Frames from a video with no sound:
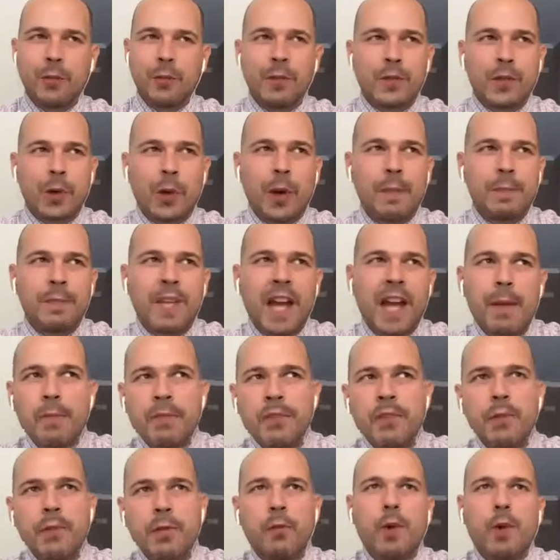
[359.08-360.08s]

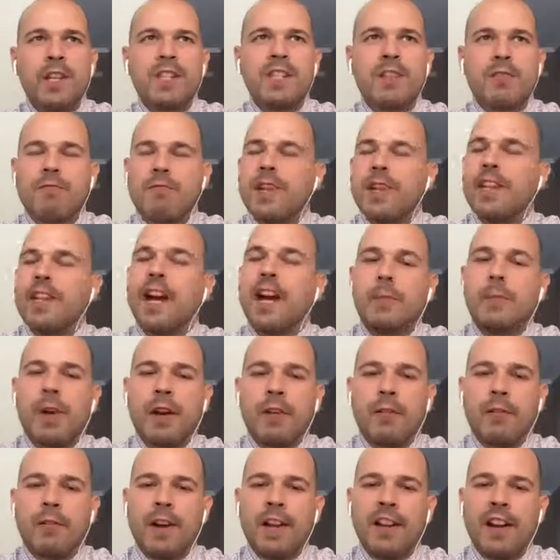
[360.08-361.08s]
optometry wasn't really on my
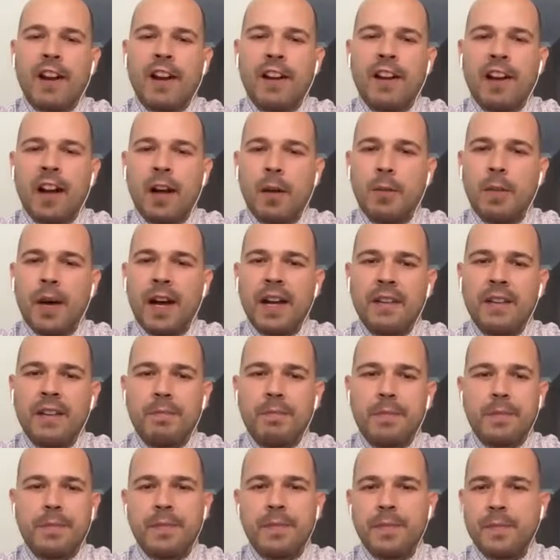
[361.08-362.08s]
radar. I
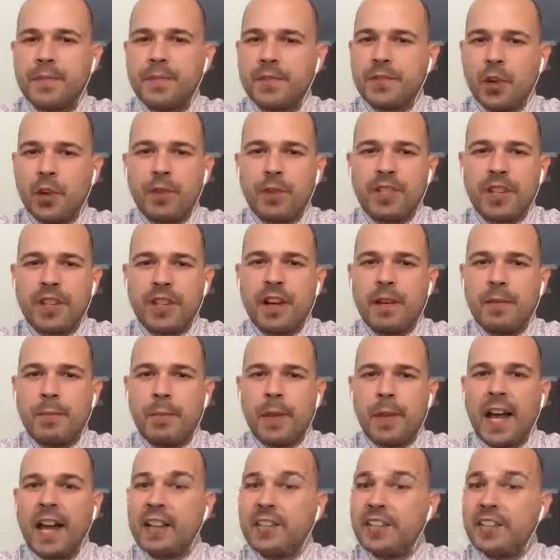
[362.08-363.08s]
chose a biology